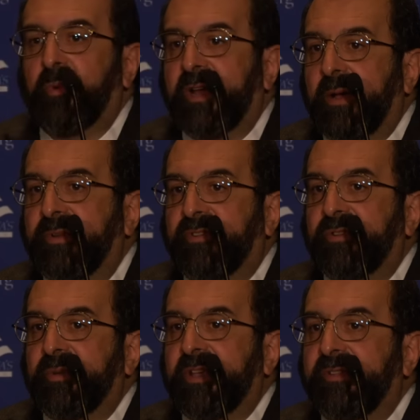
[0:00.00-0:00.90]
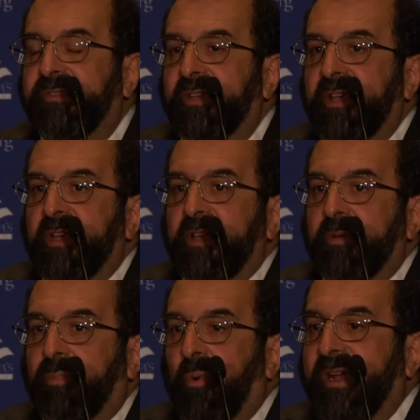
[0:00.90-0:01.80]
what I would do is
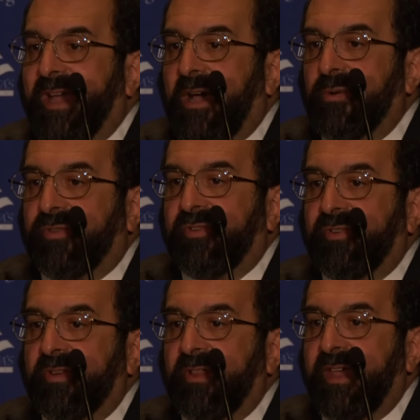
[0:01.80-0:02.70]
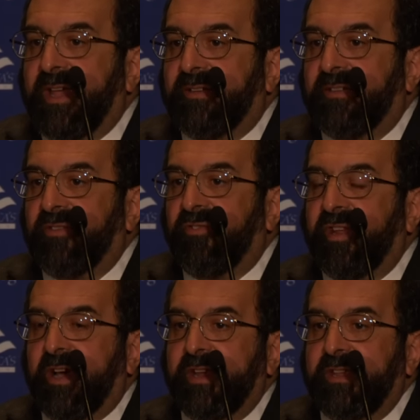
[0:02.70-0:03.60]
point out that
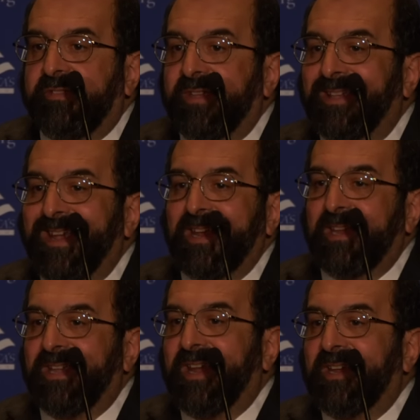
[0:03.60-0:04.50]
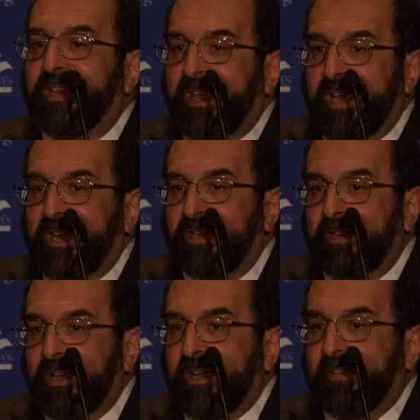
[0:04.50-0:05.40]
jihadis again and again and
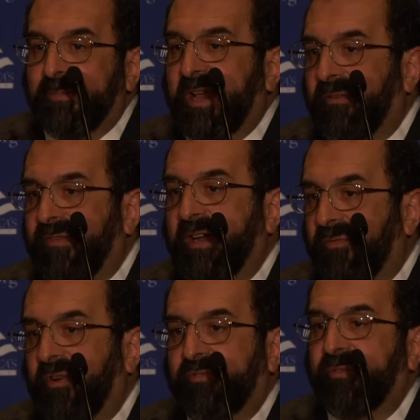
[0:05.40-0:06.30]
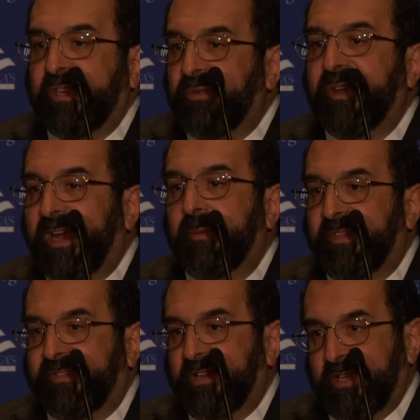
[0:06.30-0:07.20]
again, as a matter of fact, virtually
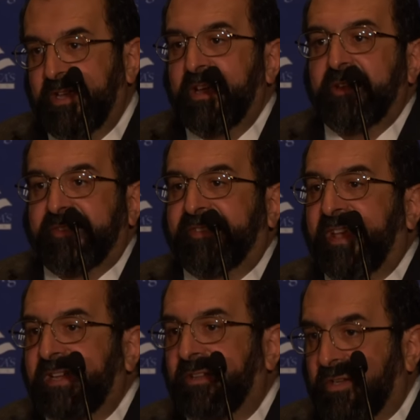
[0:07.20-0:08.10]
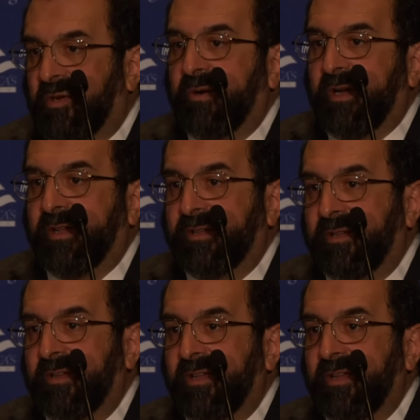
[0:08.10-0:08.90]
unanimously, cite the Quran.